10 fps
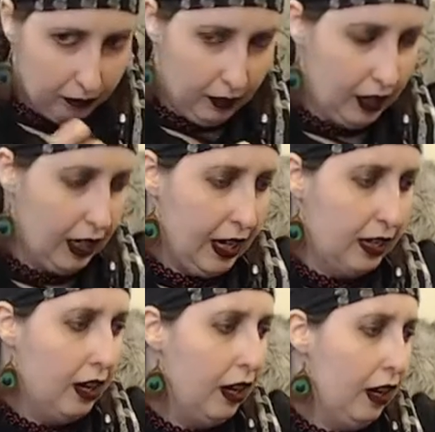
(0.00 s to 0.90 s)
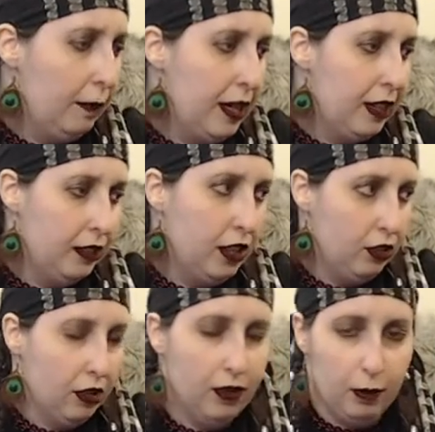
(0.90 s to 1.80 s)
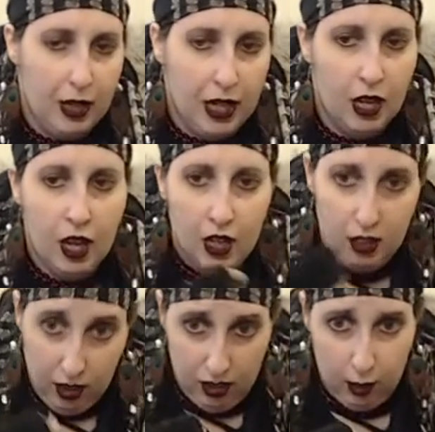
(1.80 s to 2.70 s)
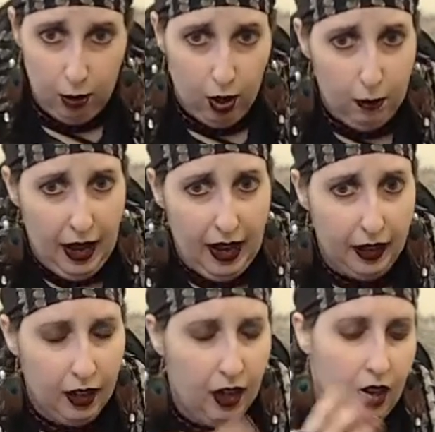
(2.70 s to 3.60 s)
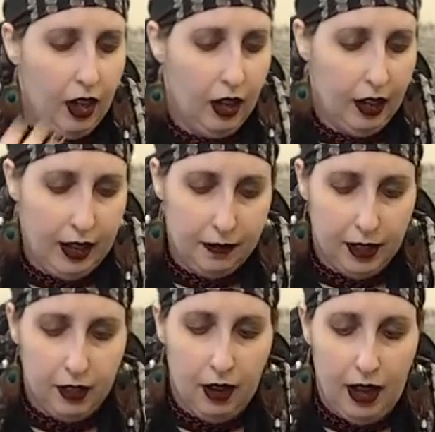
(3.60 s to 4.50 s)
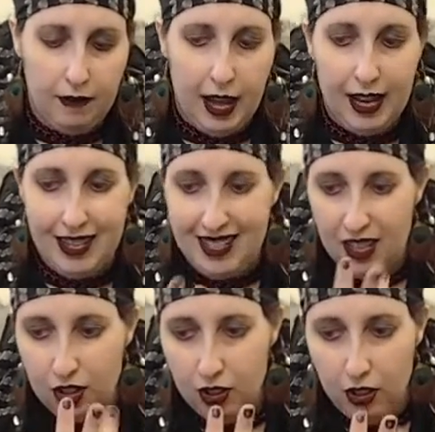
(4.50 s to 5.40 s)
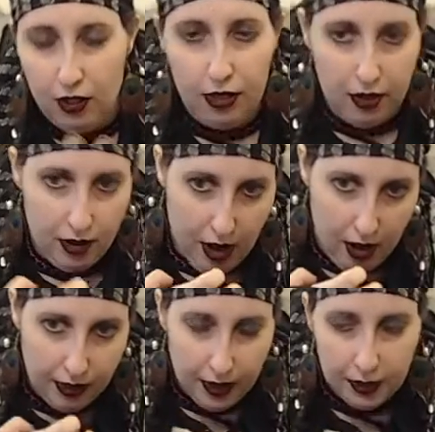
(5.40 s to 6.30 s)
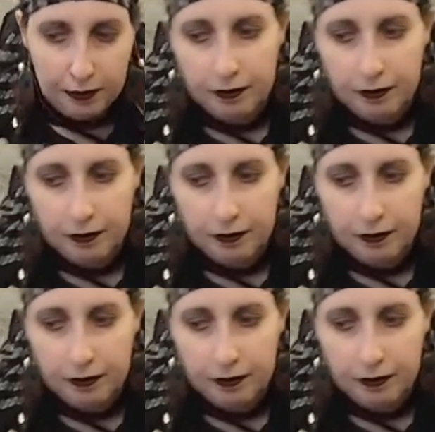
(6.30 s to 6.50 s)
And again, it is easier for me to pull back if I do have that additional third on there.